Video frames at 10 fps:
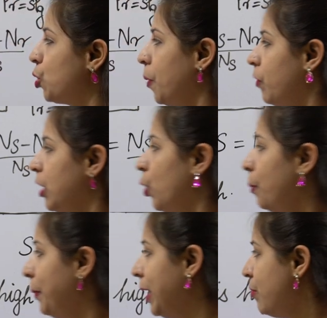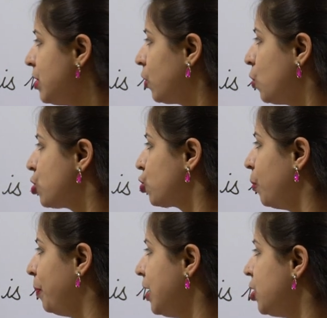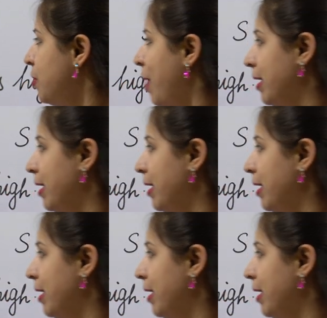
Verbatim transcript: So we know P M is equals to P G